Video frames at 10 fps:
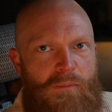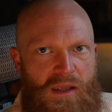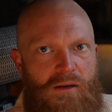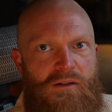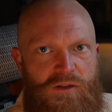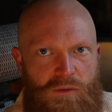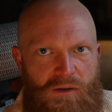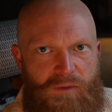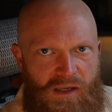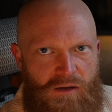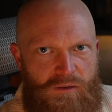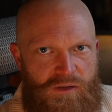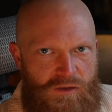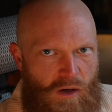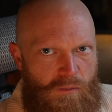been doing videos
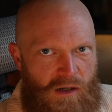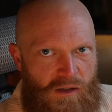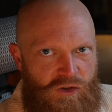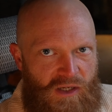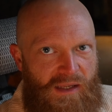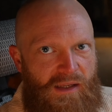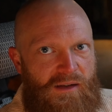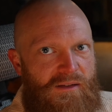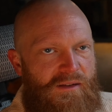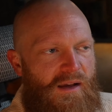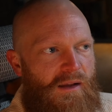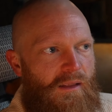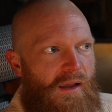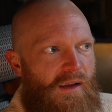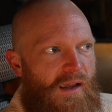so much. And it's not
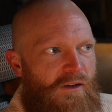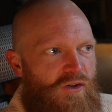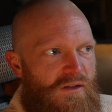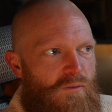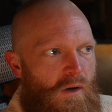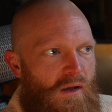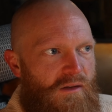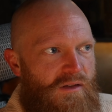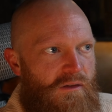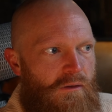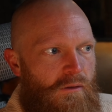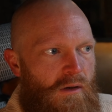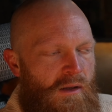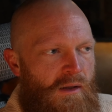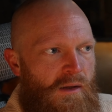like I just want to
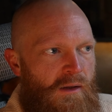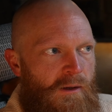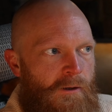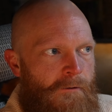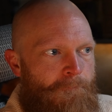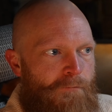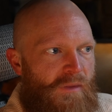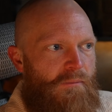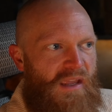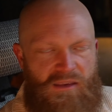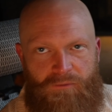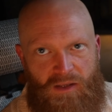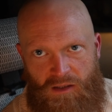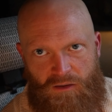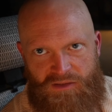make the
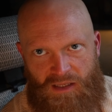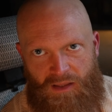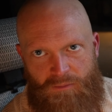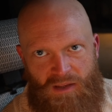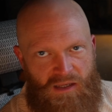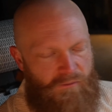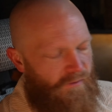videos. I like making